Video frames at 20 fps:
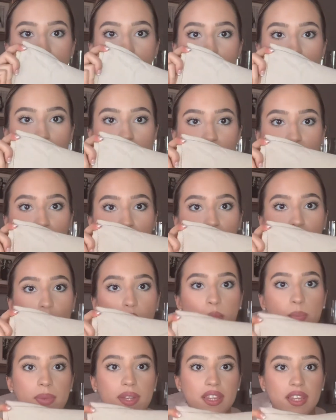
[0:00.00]
they're just
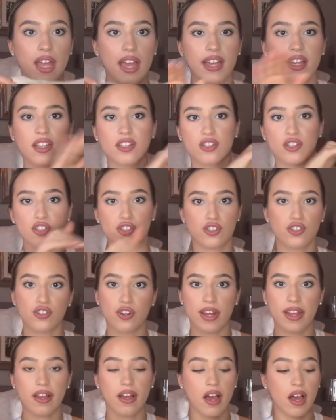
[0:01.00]
open leg. They're
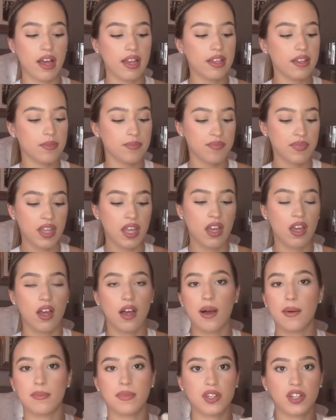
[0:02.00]
straight cut
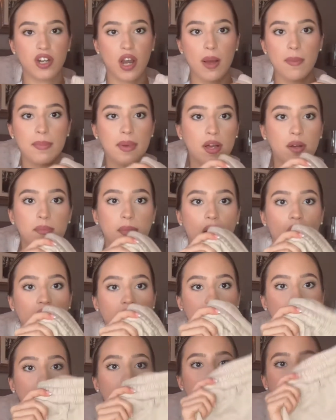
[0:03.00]
um, they're not bell
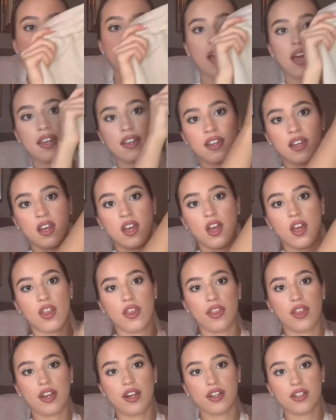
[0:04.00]
bottom. And then
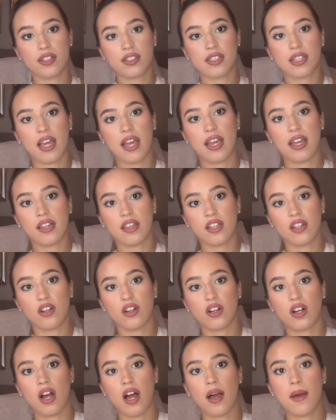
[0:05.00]
there's a little
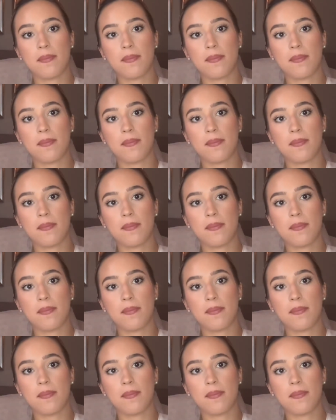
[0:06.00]
cut